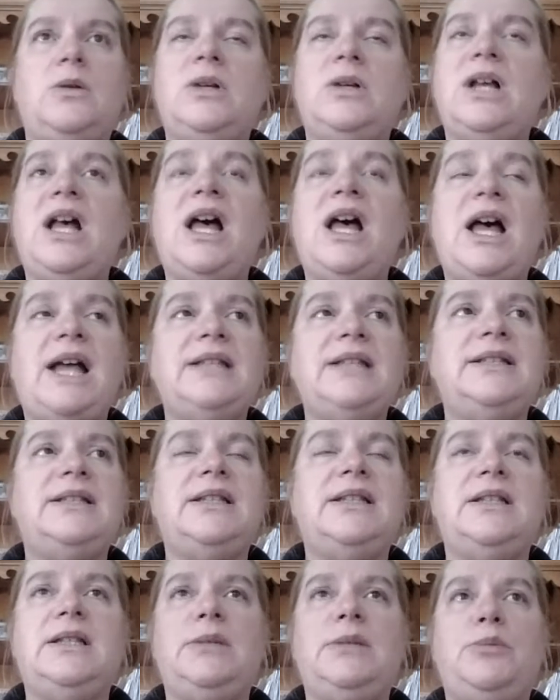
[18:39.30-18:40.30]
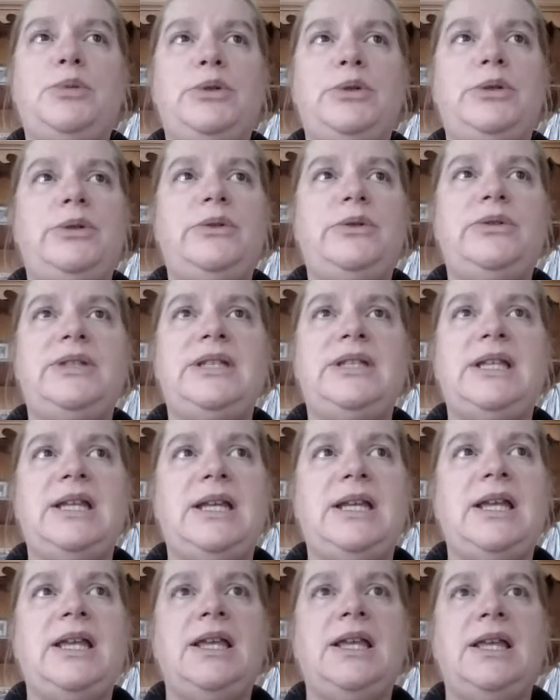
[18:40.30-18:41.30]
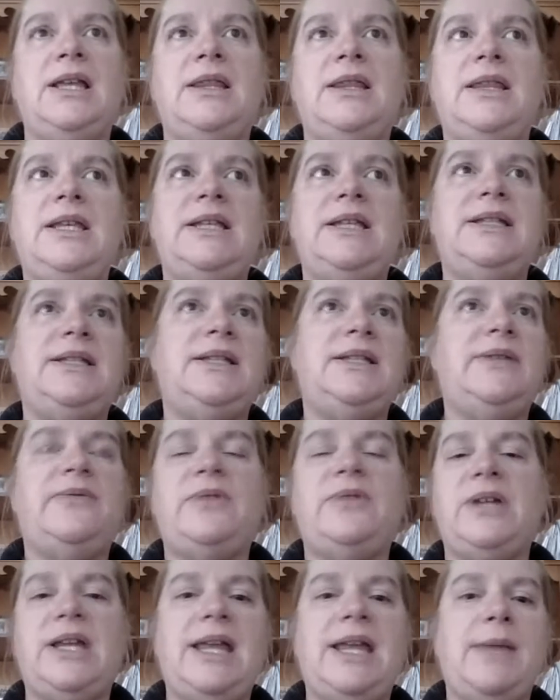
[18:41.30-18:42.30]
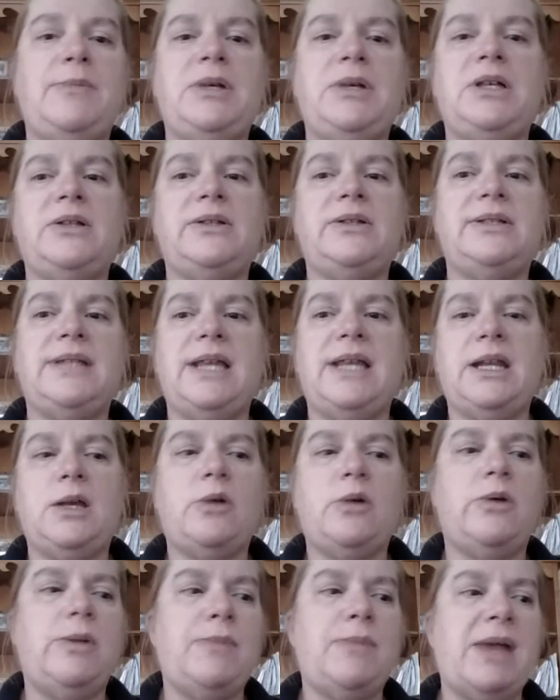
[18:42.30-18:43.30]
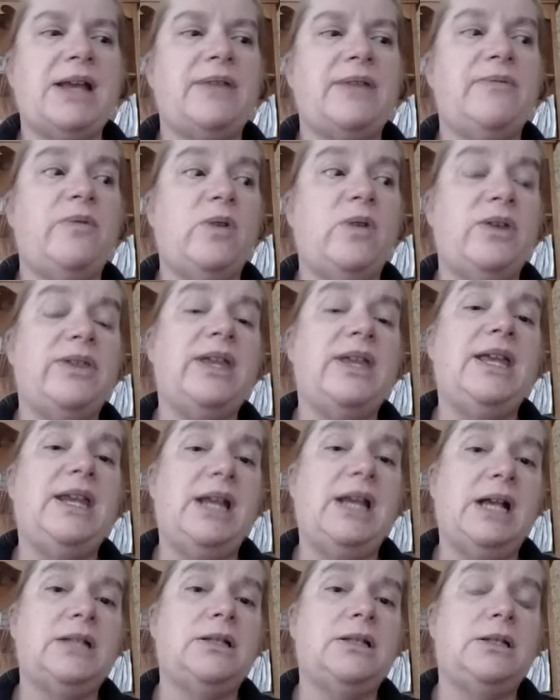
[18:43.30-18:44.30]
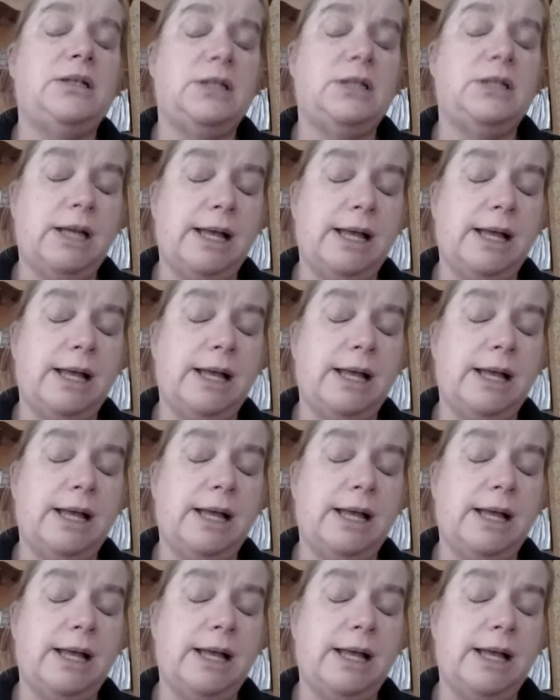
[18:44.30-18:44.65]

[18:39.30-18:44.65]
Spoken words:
constantly producing these different chemicals that are going back and forth, and oxygen,